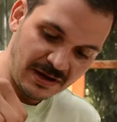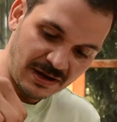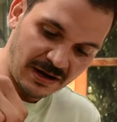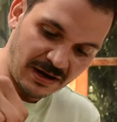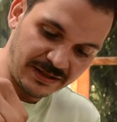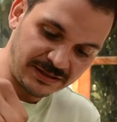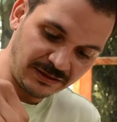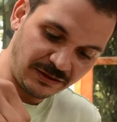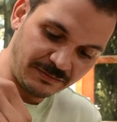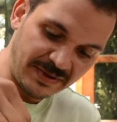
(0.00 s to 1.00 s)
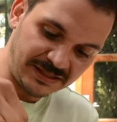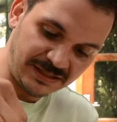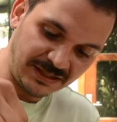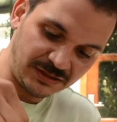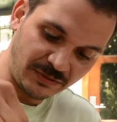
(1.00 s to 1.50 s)
It's a little
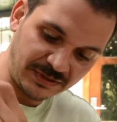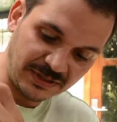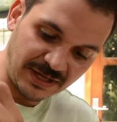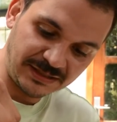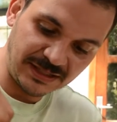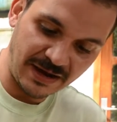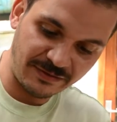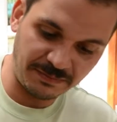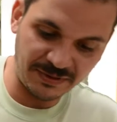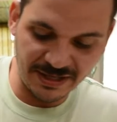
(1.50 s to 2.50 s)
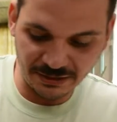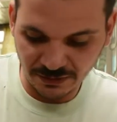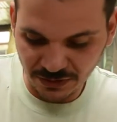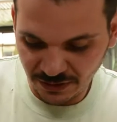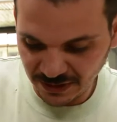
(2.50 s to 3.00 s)
messy, so it's nice to have a place where
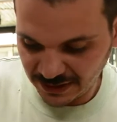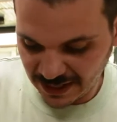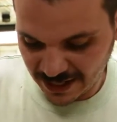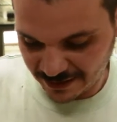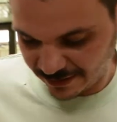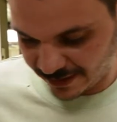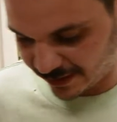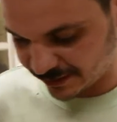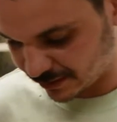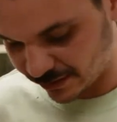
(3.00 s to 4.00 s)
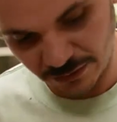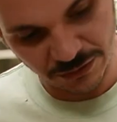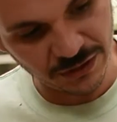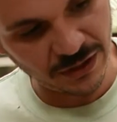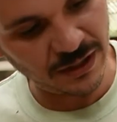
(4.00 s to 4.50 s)
you can get things a little
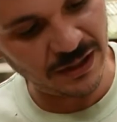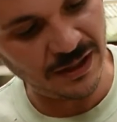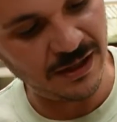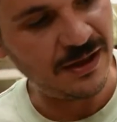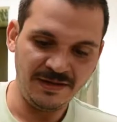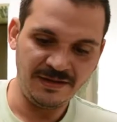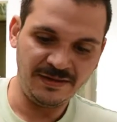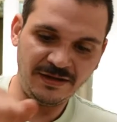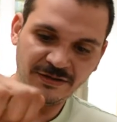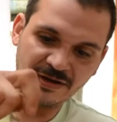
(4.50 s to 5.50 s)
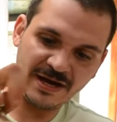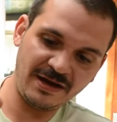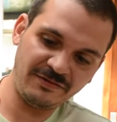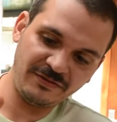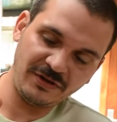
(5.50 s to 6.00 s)
dirty. There you
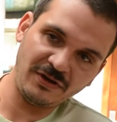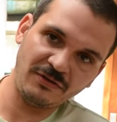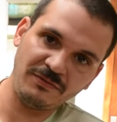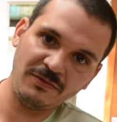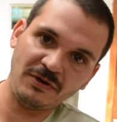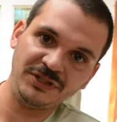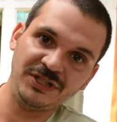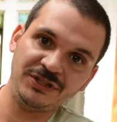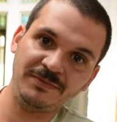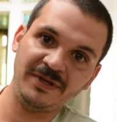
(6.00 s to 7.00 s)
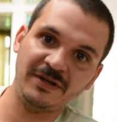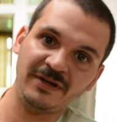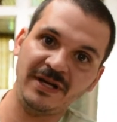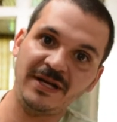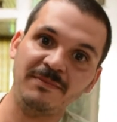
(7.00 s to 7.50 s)
have our ginger
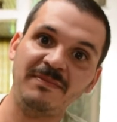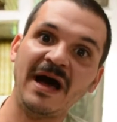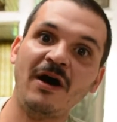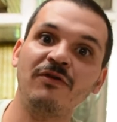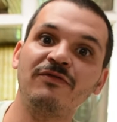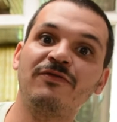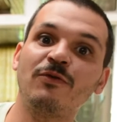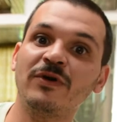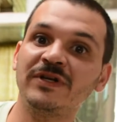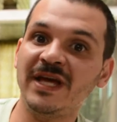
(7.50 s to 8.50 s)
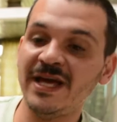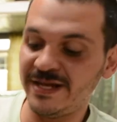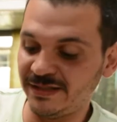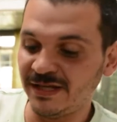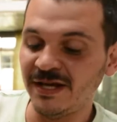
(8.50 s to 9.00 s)
beer. In about 4
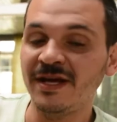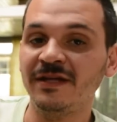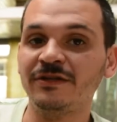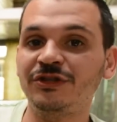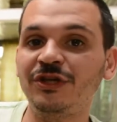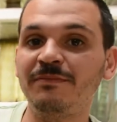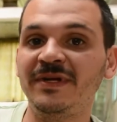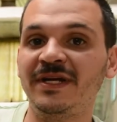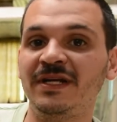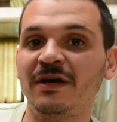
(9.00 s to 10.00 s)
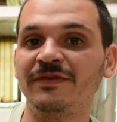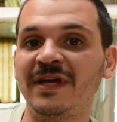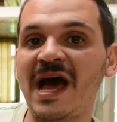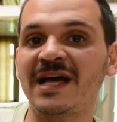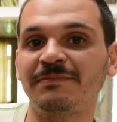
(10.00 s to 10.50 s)
days, there should be enough
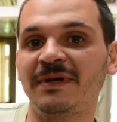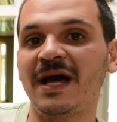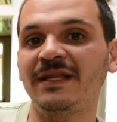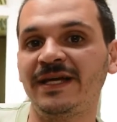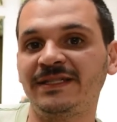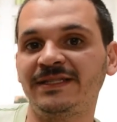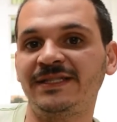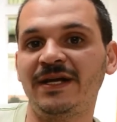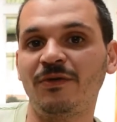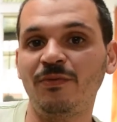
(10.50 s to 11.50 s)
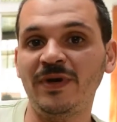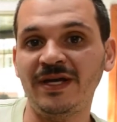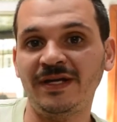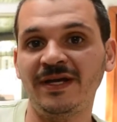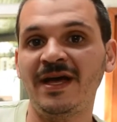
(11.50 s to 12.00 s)
gas, but I like to say a
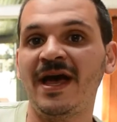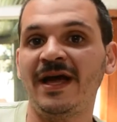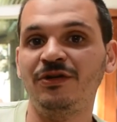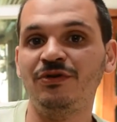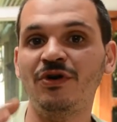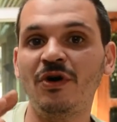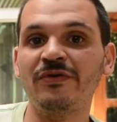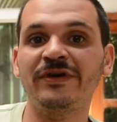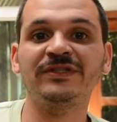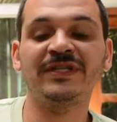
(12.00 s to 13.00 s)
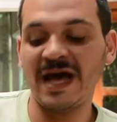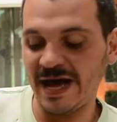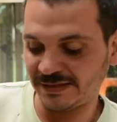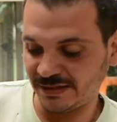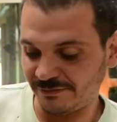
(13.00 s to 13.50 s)
week, and you know there's
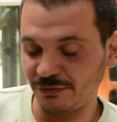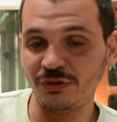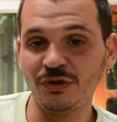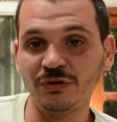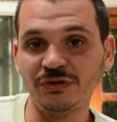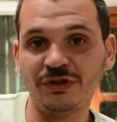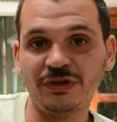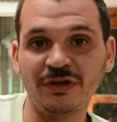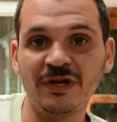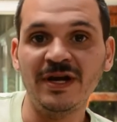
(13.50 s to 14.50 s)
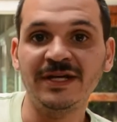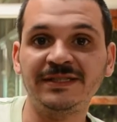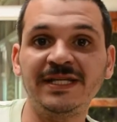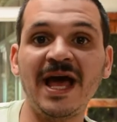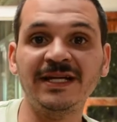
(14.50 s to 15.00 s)
gas, and if you use your
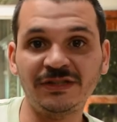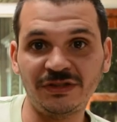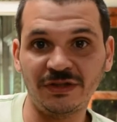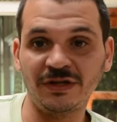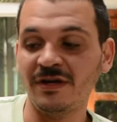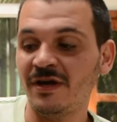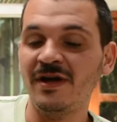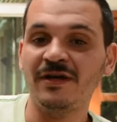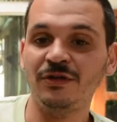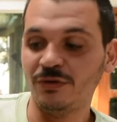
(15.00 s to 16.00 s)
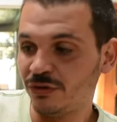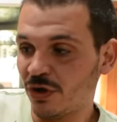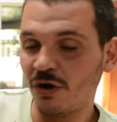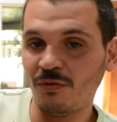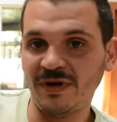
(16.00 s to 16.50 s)
tester, you'll
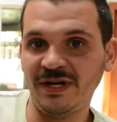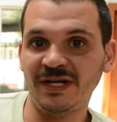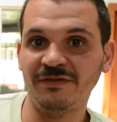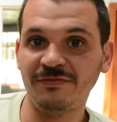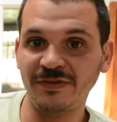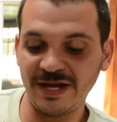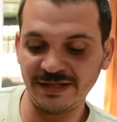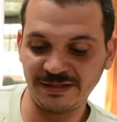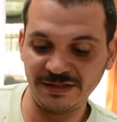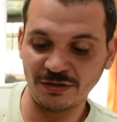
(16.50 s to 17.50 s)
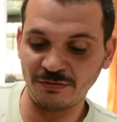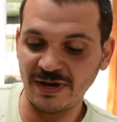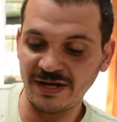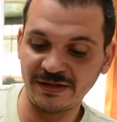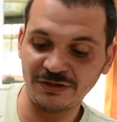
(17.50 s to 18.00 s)
know when it inflates, these are ready to